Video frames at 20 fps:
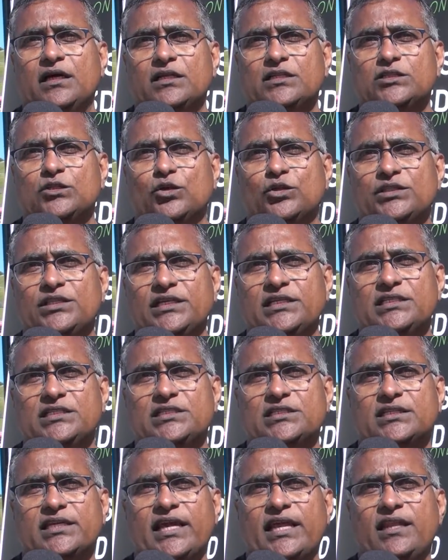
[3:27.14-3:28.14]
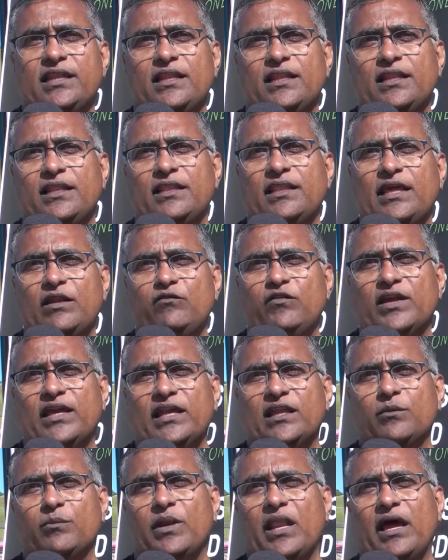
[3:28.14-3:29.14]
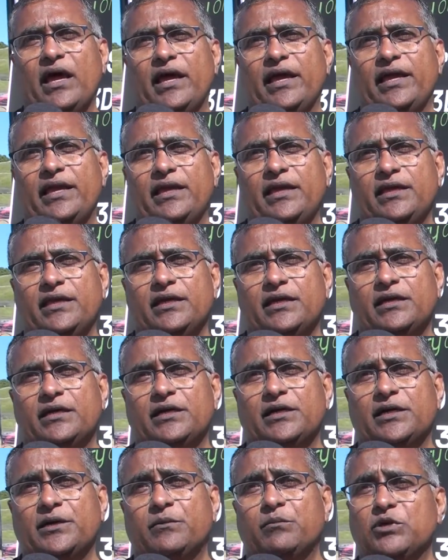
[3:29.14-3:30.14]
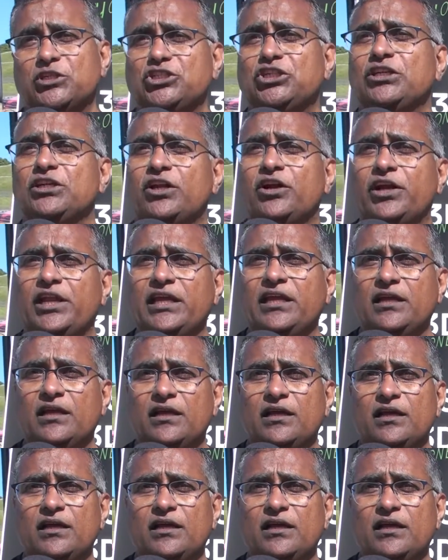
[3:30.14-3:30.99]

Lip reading: So we can apply machine learning